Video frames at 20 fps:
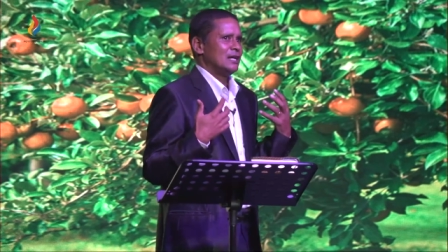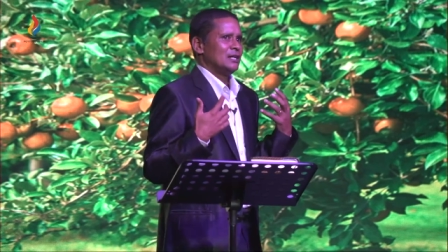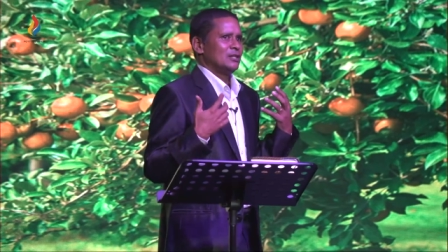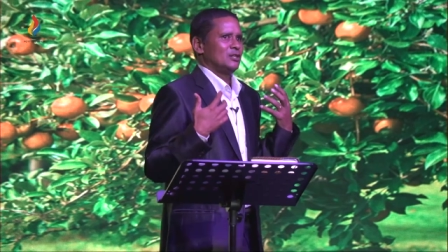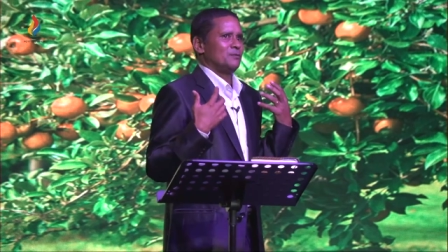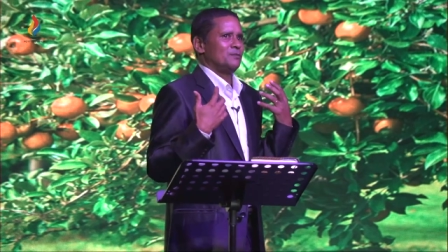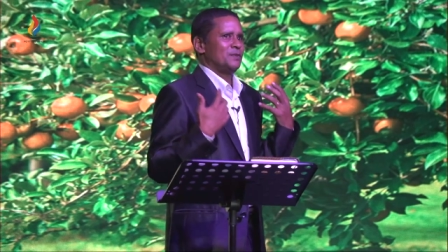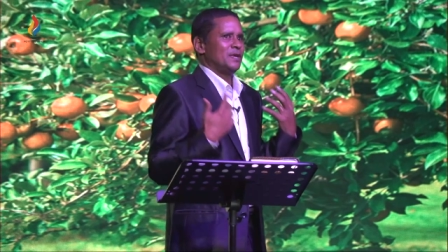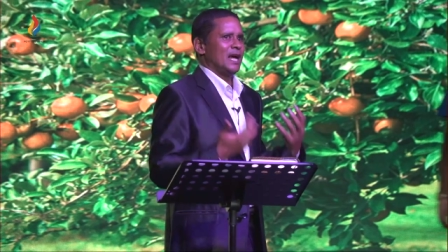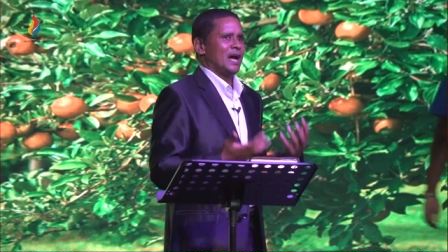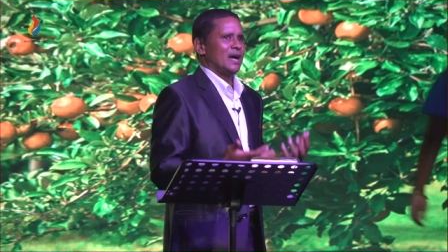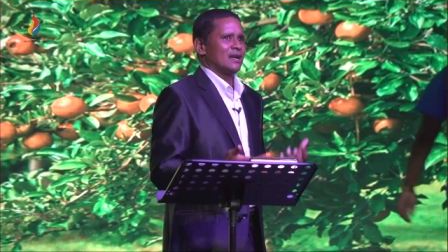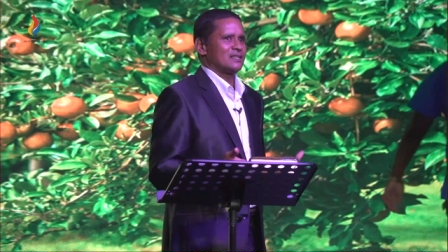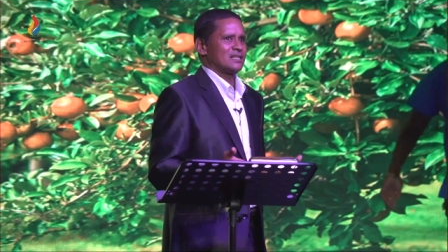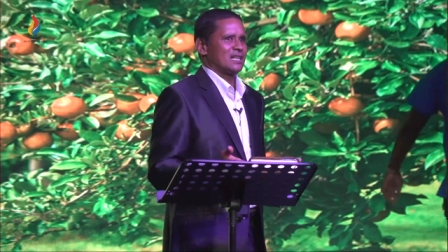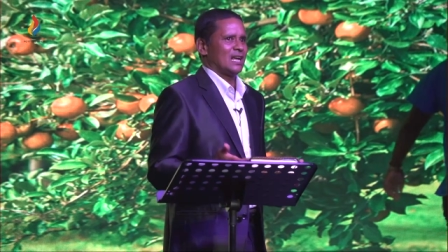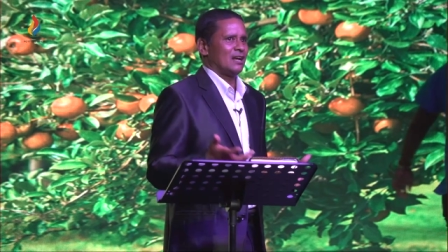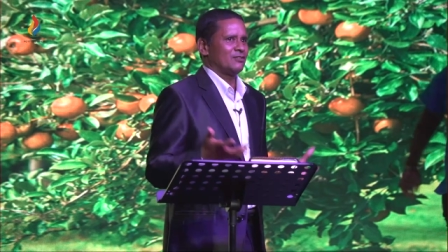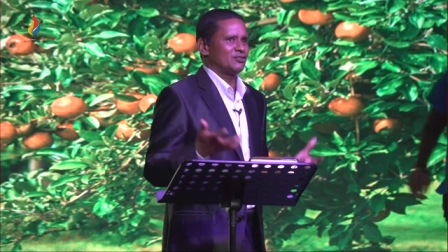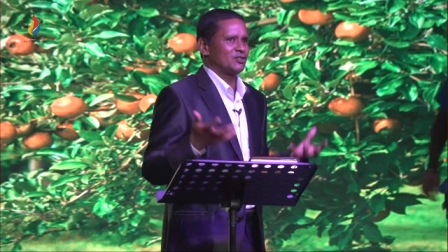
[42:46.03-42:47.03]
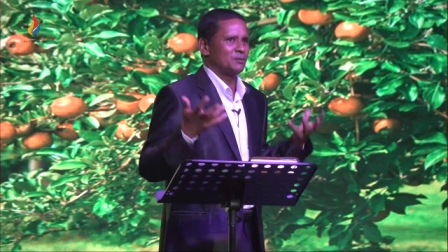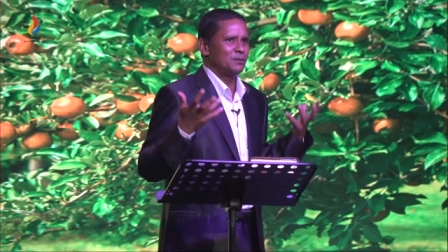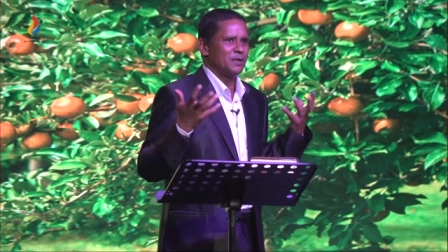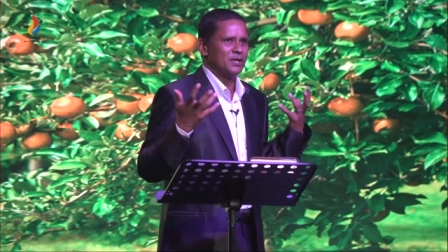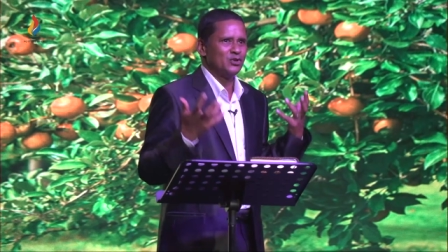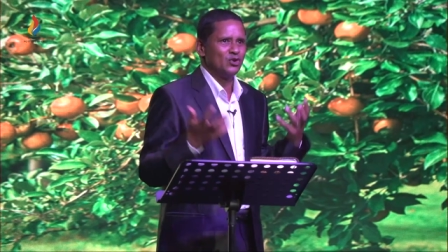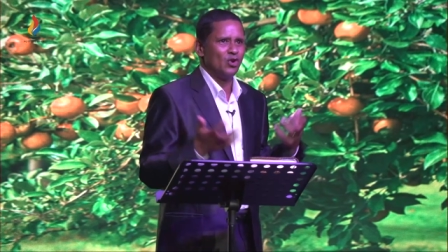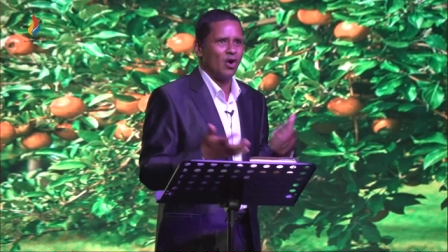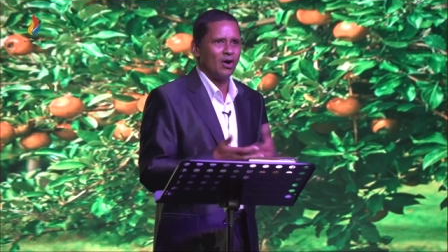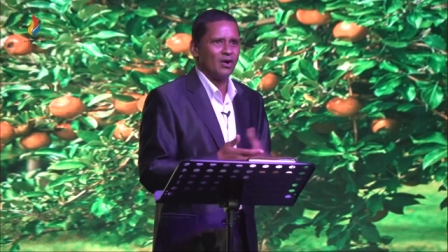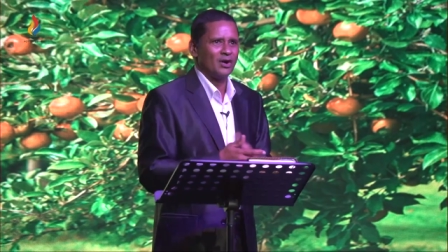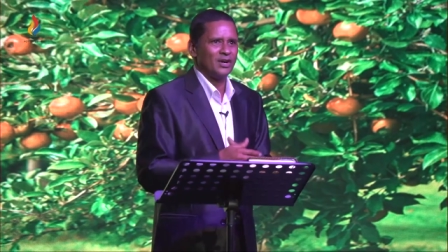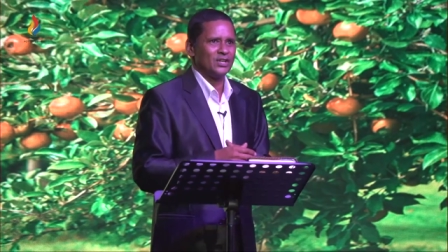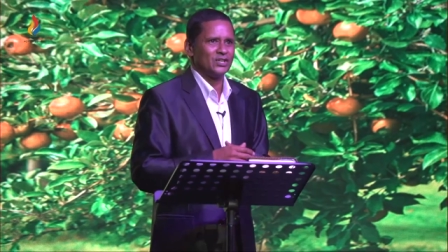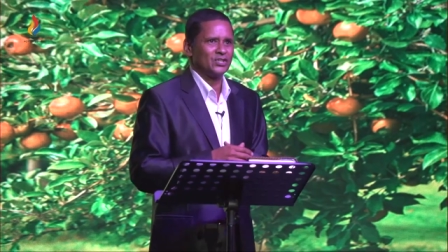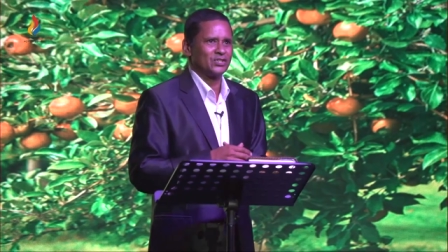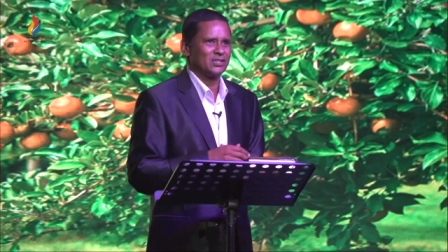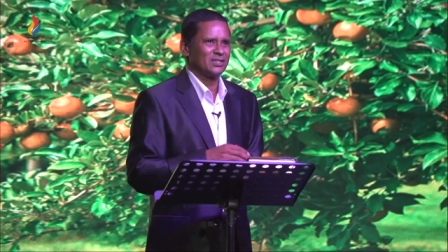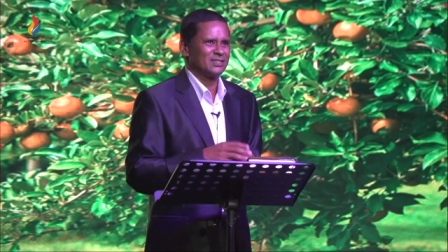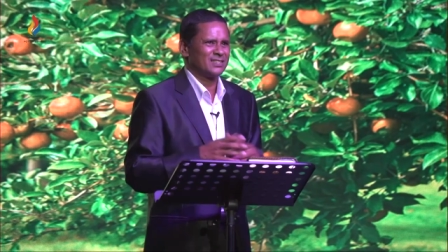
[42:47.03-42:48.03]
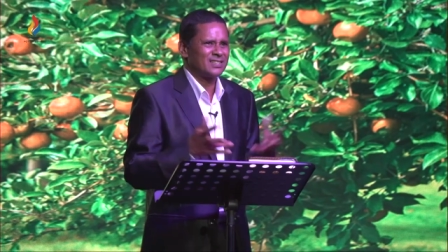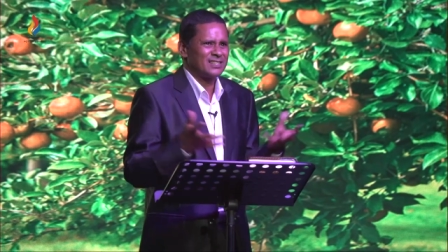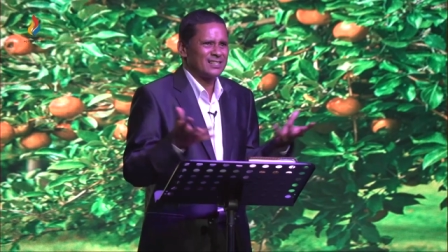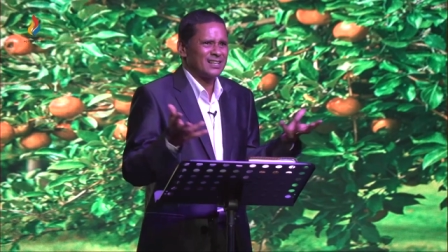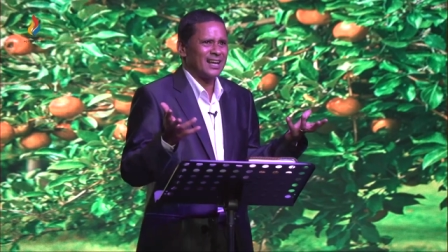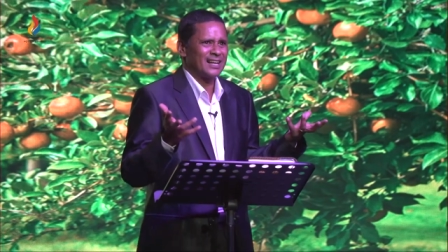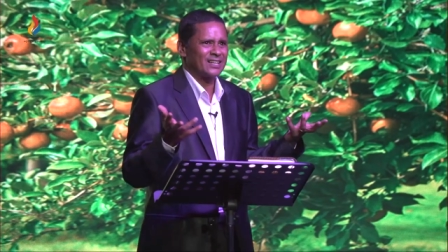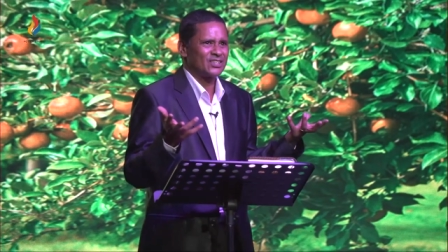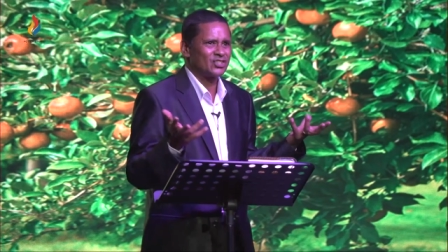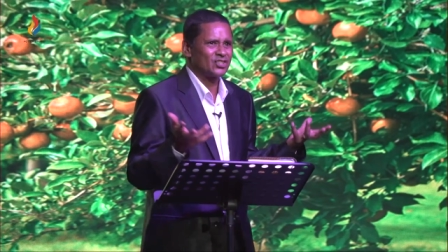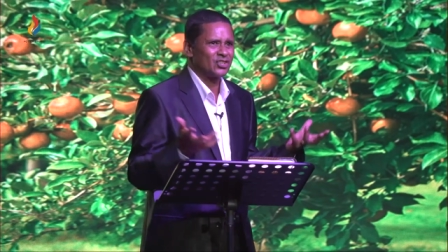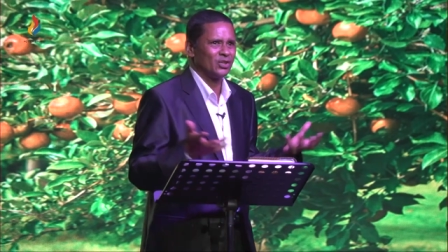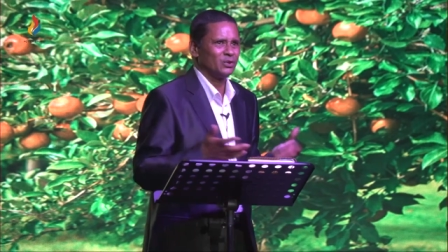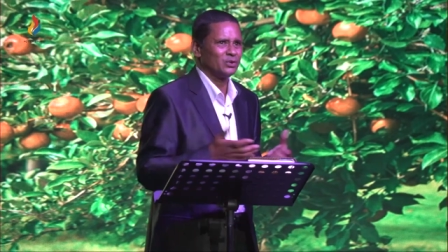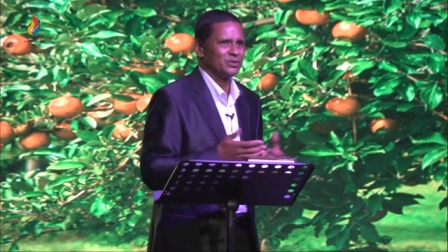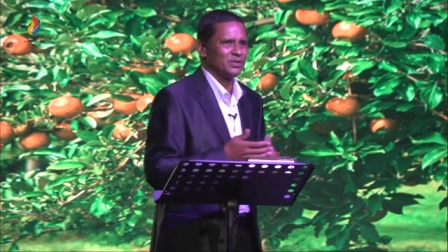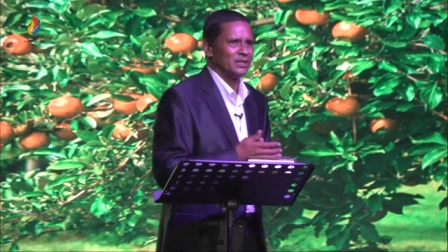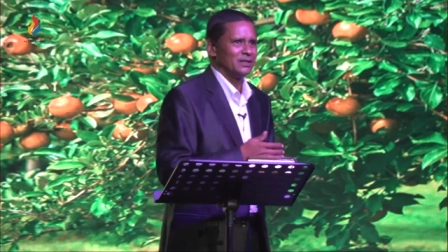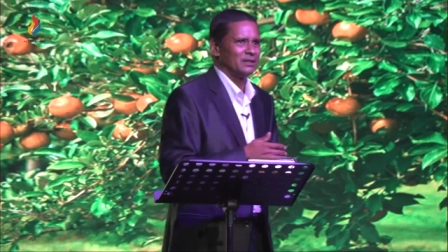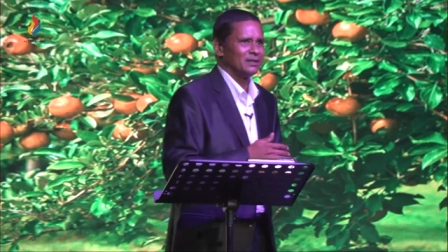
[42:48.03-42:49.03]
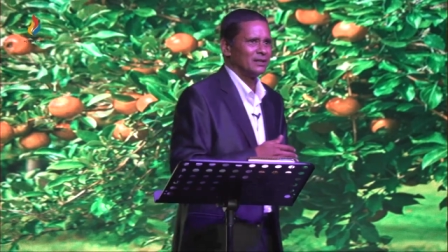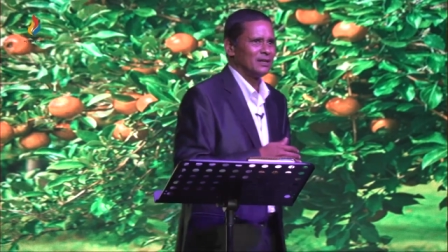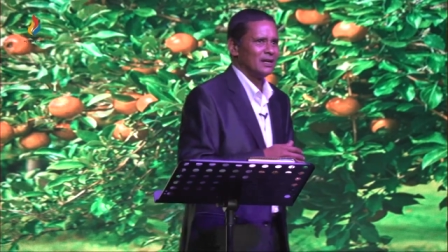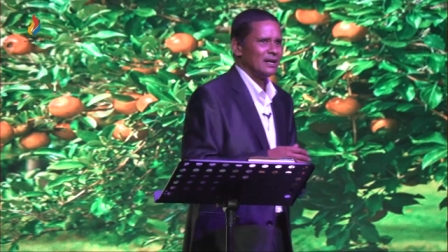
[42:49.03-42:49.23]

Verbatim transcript: to be ourselves, to be nourished, just like children.